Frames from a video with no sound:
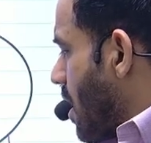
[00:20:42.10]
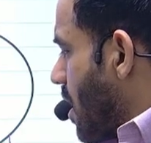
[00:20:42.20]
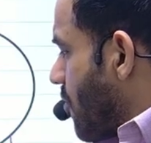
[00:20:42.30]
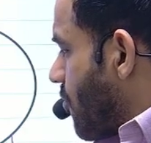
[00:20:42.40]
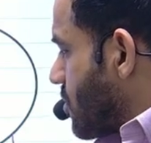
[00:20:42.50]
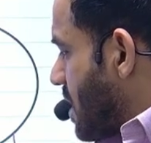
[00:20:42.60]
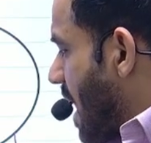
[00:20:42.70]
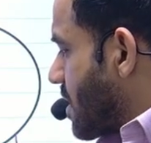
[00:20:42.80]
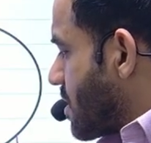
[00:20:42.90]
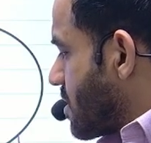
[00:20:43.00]
For
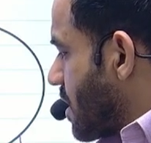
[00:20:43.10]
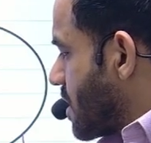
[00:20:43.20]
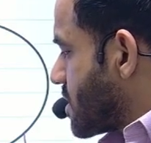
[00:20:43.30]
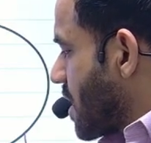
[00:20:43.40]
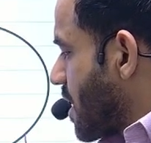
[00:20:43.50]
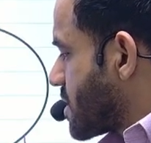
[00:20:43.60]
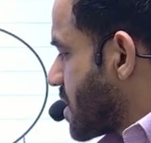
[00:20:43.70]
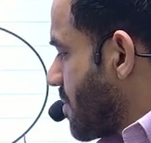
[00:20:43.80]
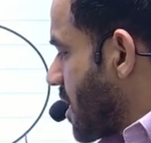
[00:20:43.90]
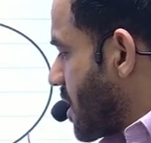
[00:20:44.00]
that, there is a
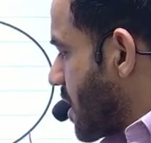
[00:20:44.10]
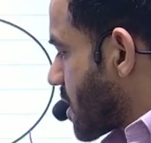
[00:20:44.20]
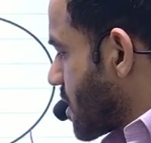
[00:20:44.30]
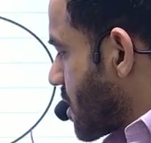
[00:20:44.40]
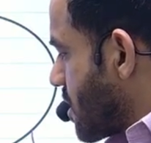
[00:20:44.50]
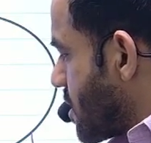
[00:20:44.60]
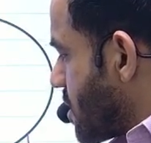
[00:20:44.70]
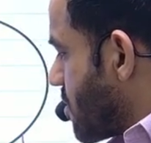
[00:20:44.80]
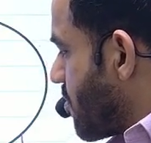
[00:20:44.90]
semiconductor